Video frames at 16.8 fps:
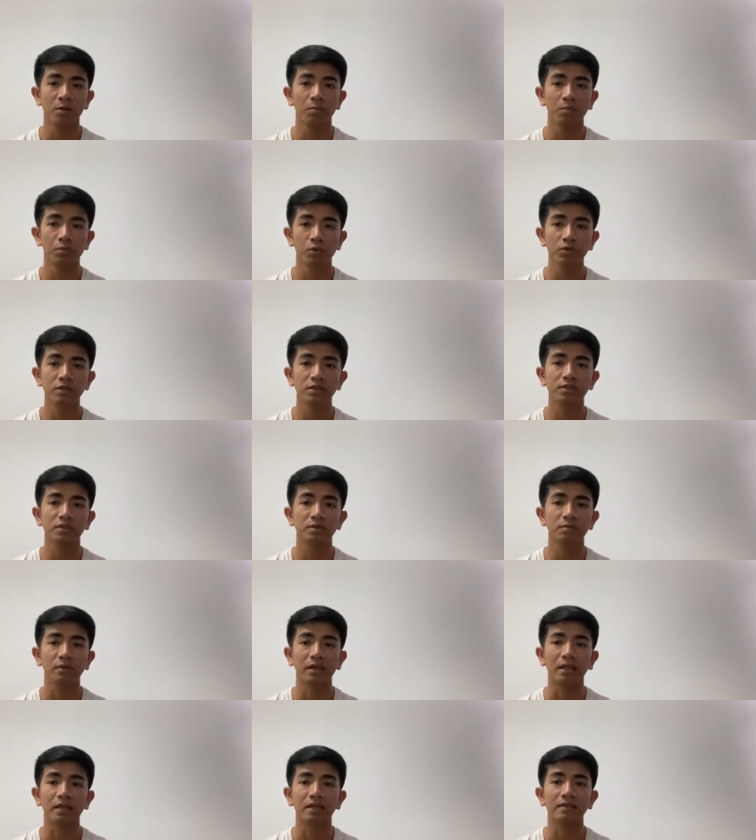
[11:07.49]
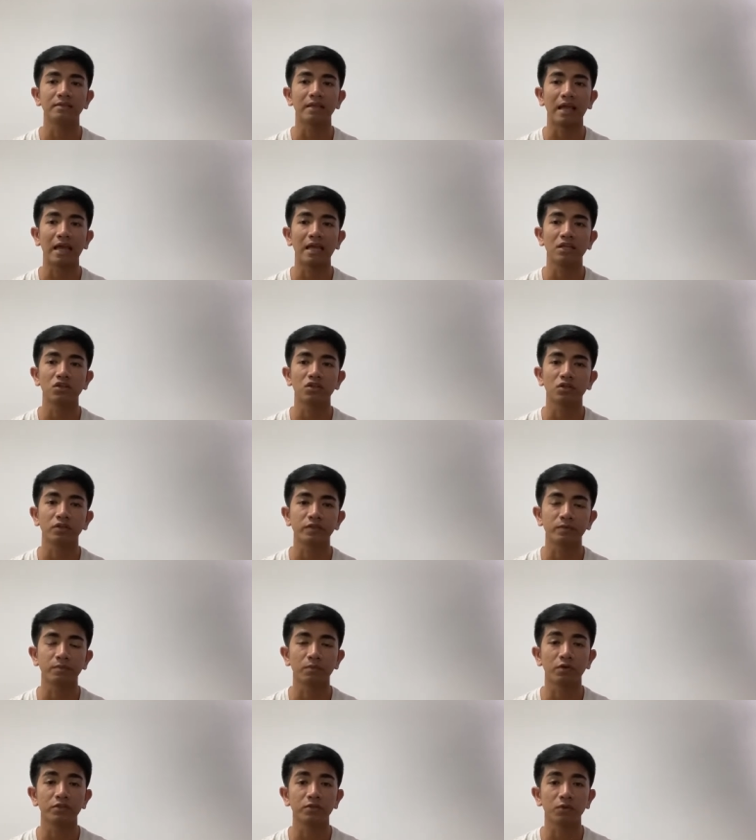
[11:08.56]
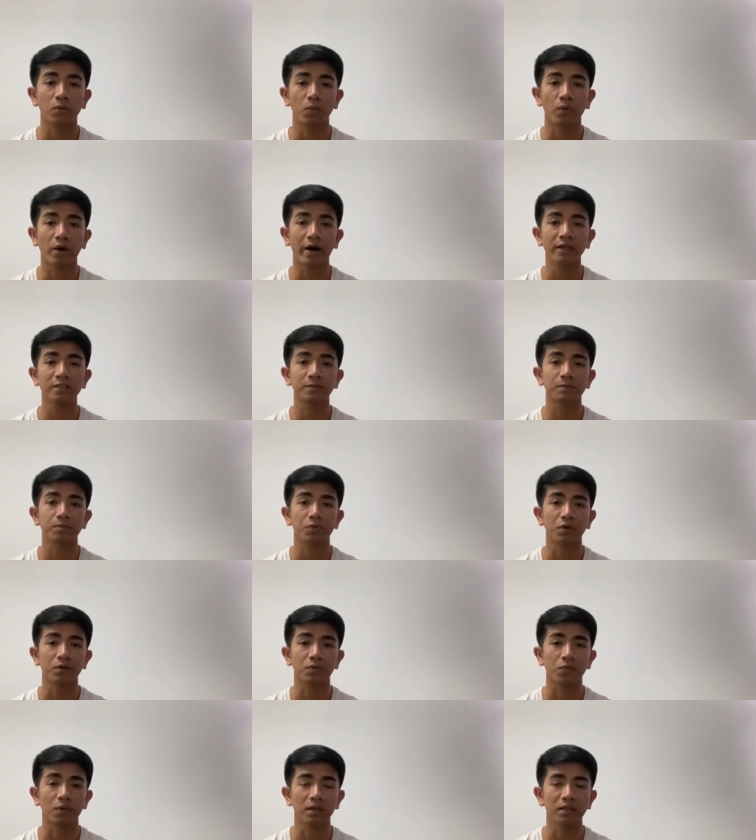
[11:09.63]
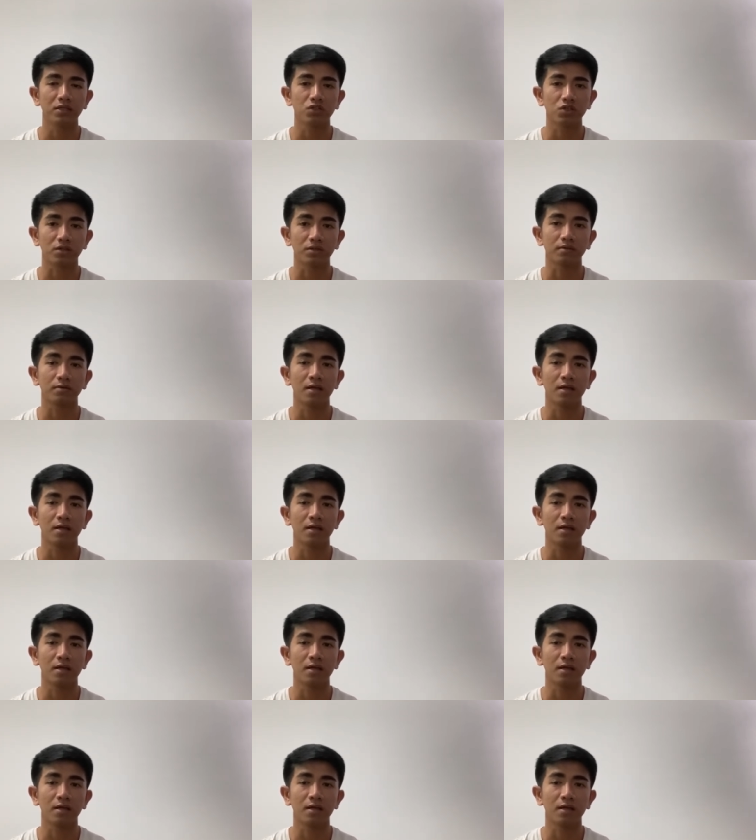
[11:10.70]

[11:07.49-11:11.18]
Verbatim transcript: Buddhism is Asia's most widespread religion,